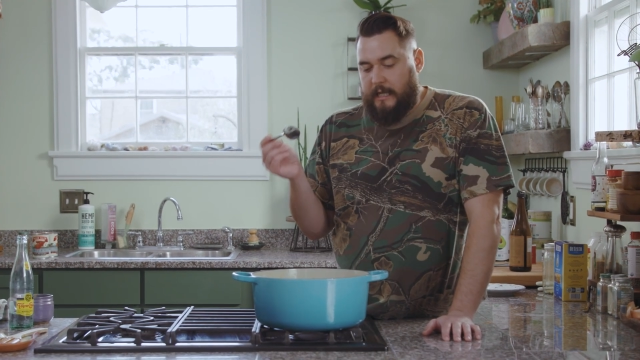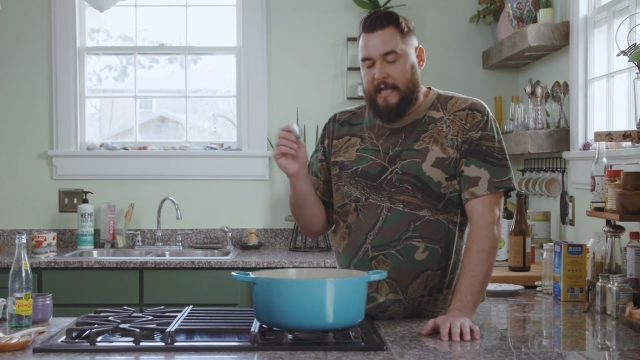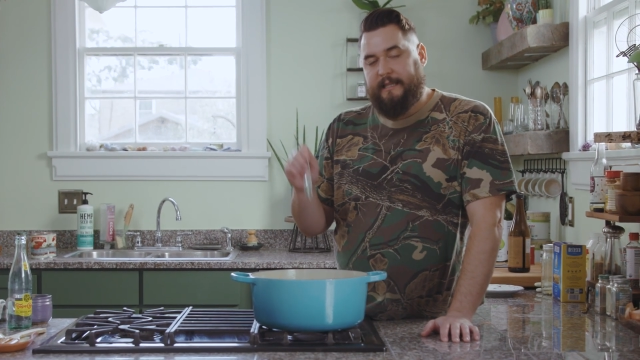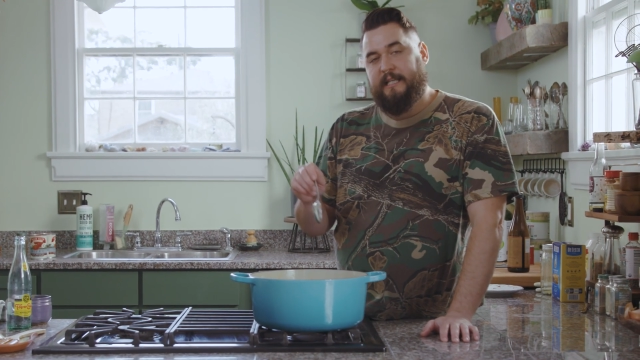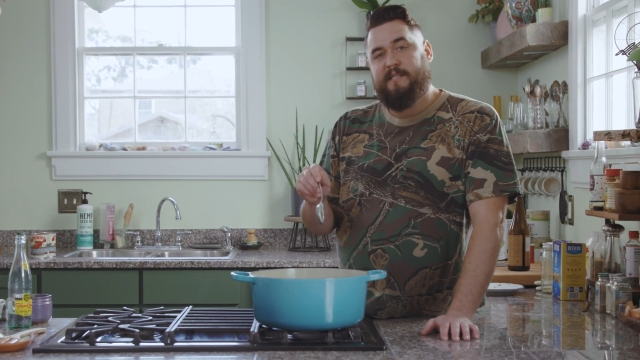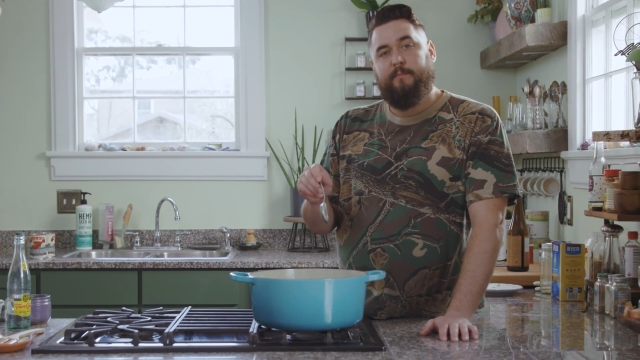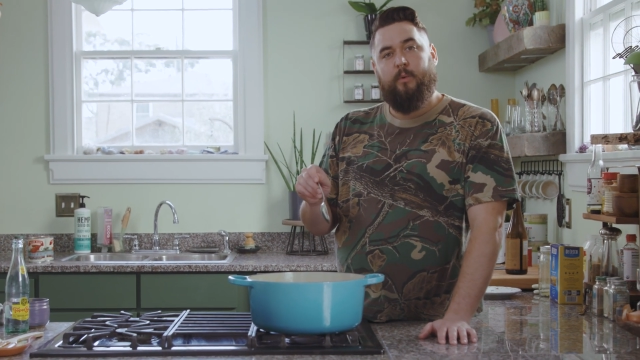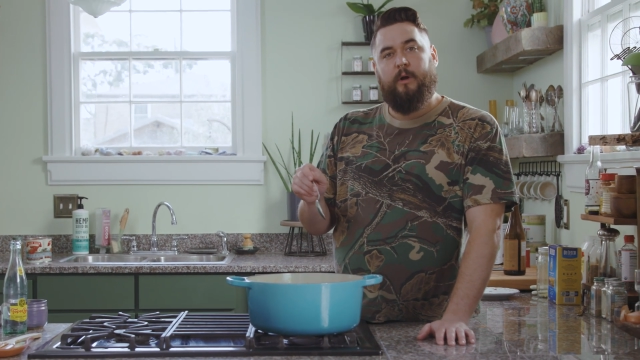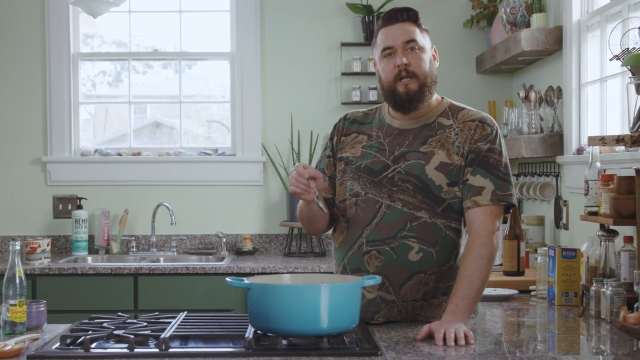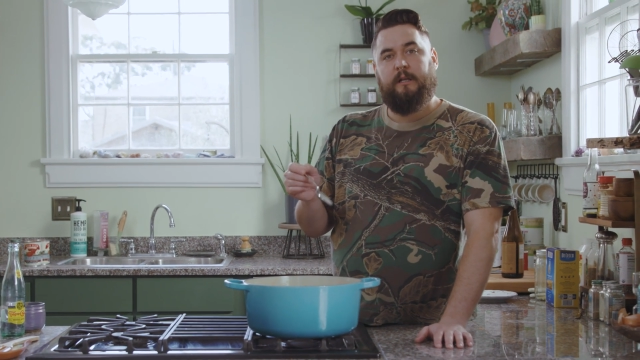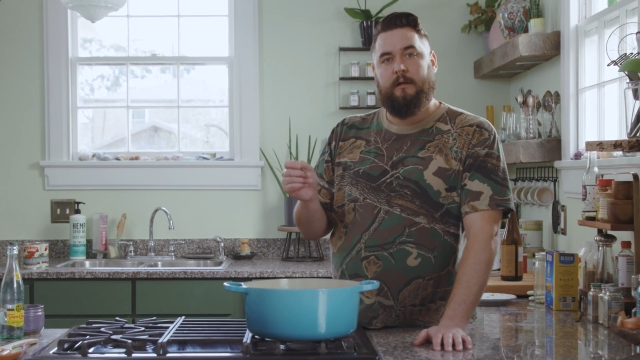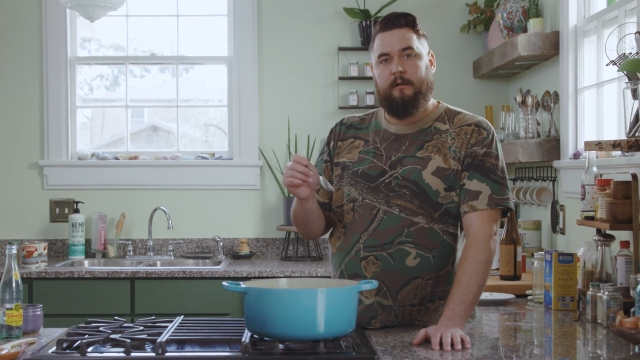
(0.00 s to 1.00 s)
At this
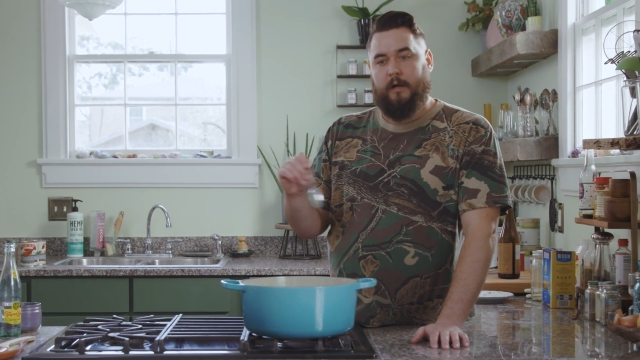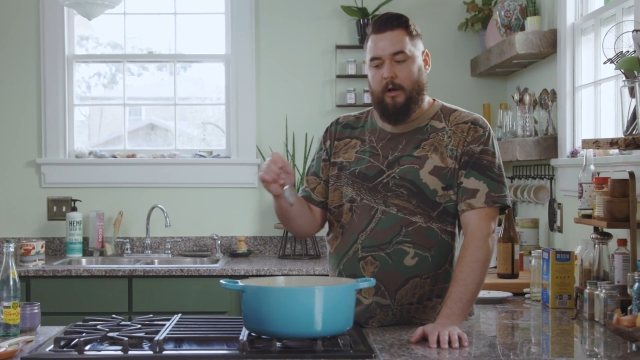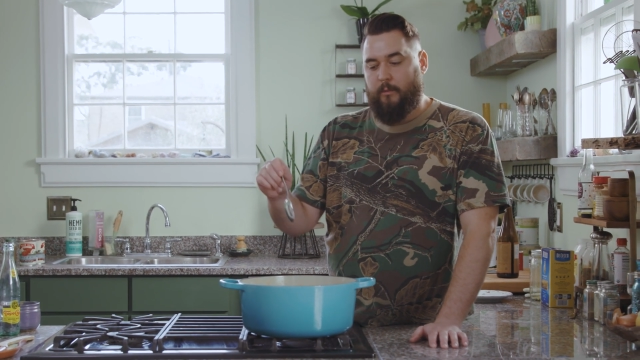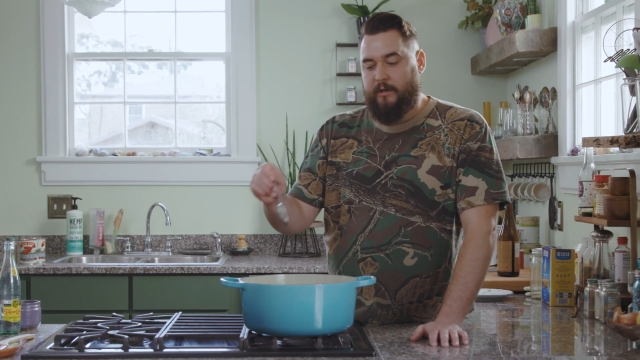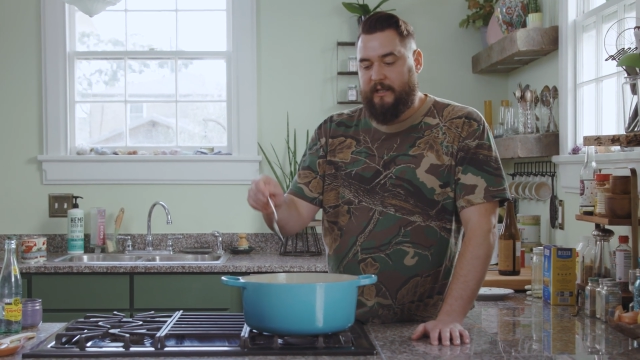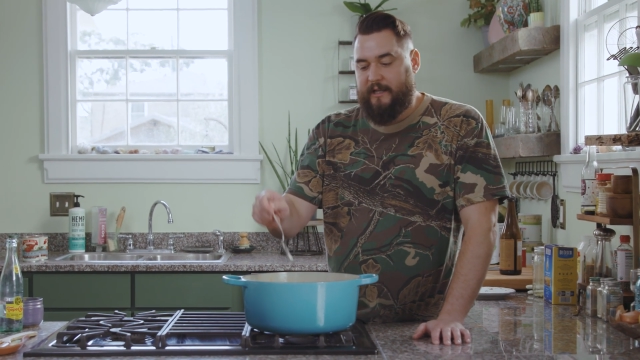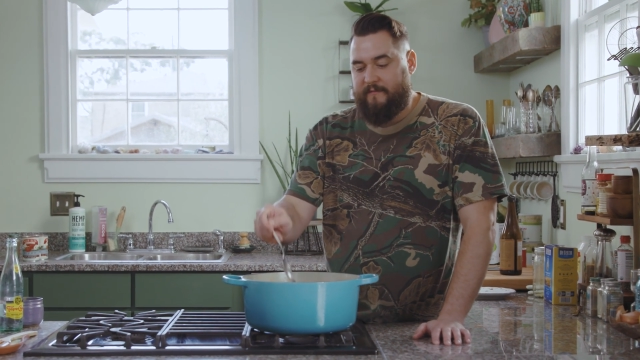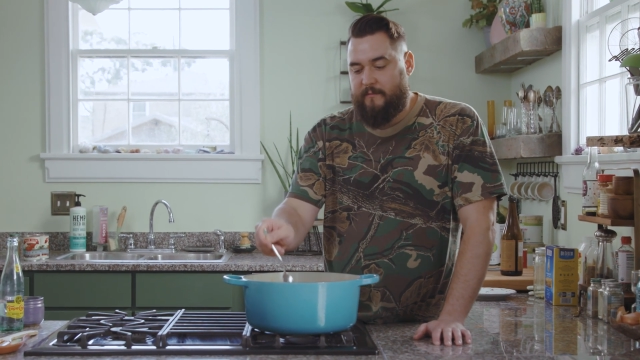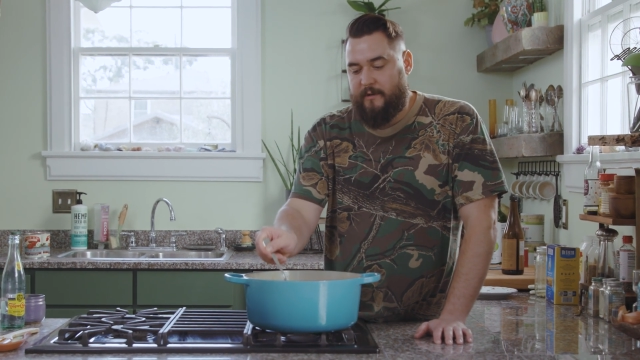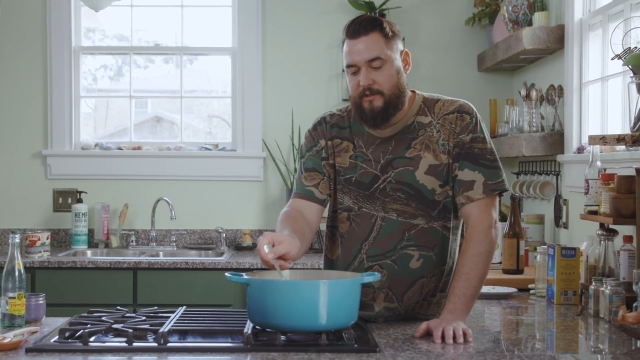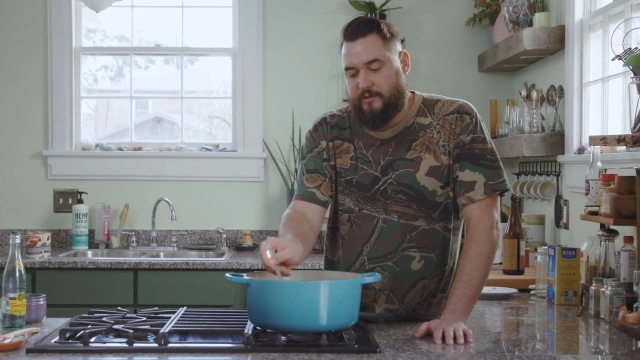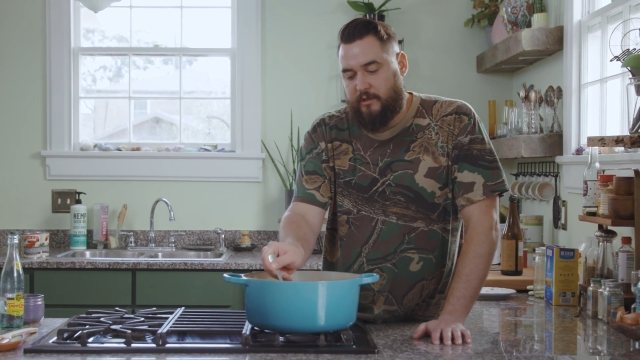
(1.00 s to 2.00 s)
point, I wanna give the
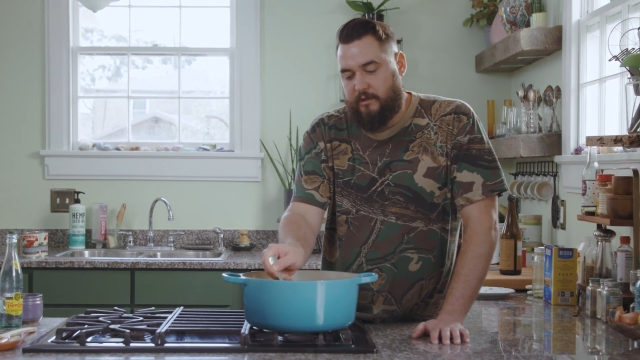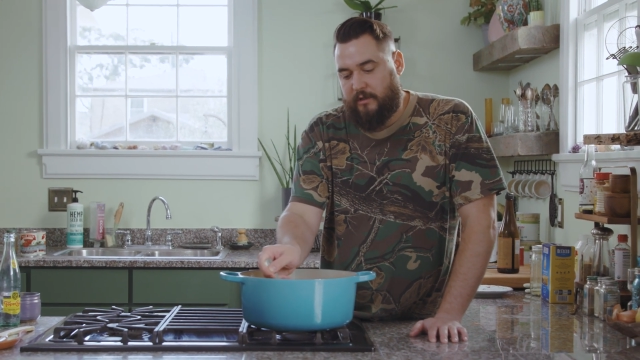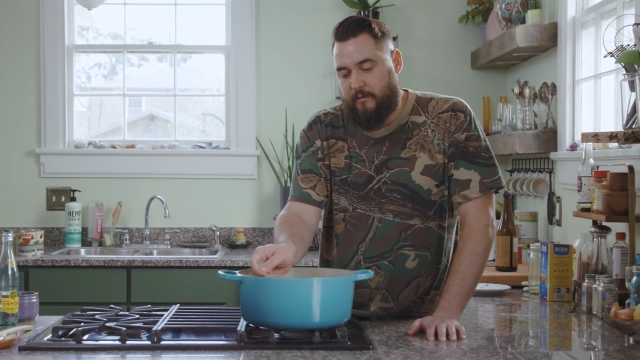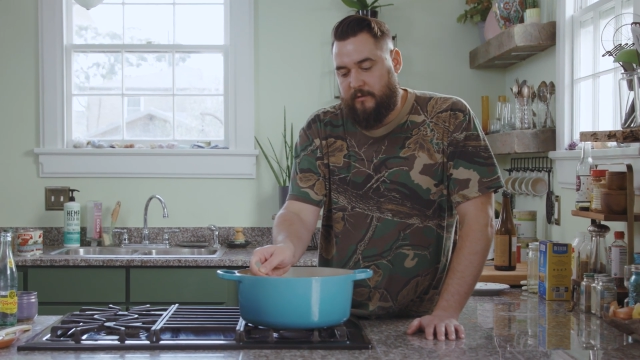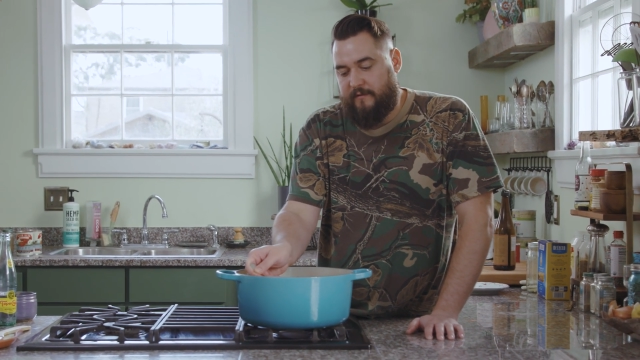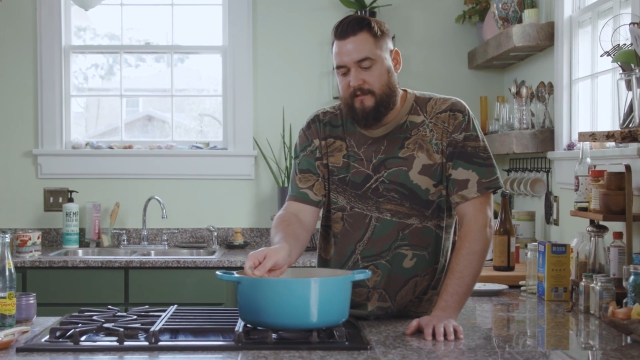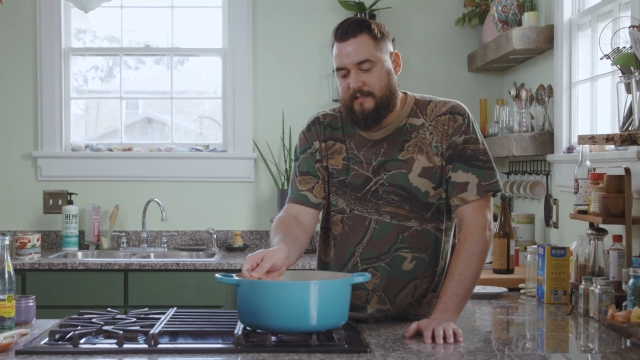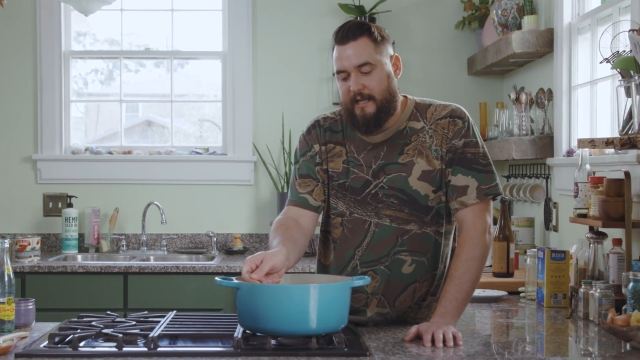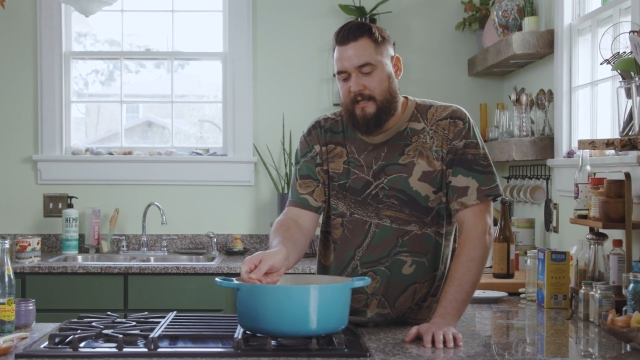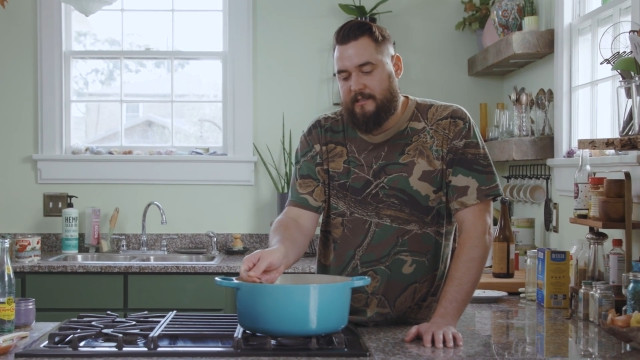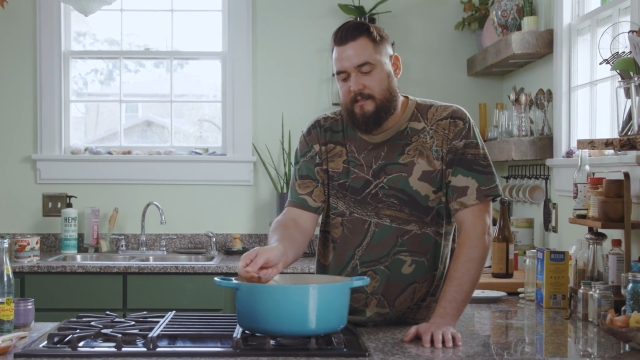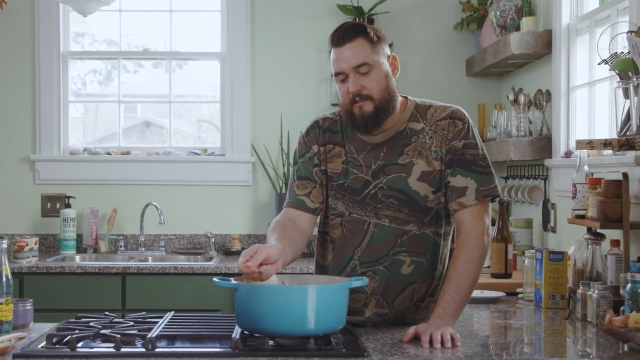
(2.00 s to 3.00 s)
mixture a little bit of a
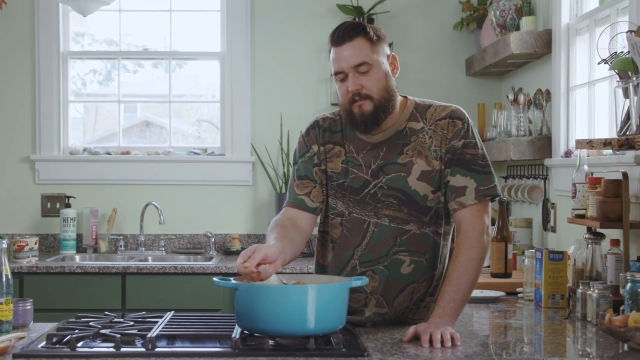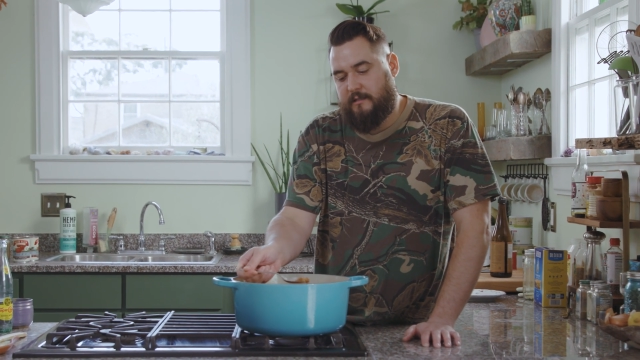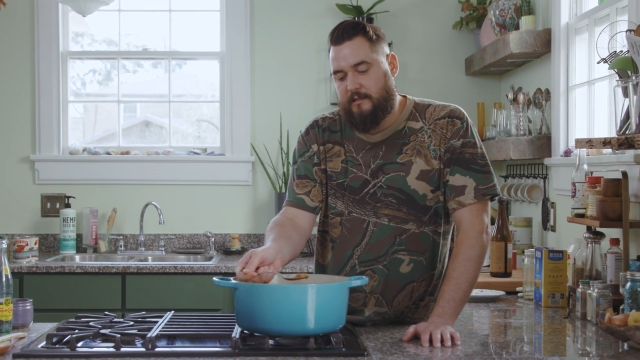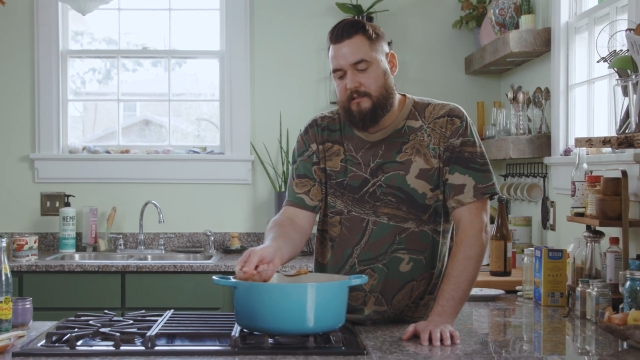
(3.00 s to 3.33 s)
taste to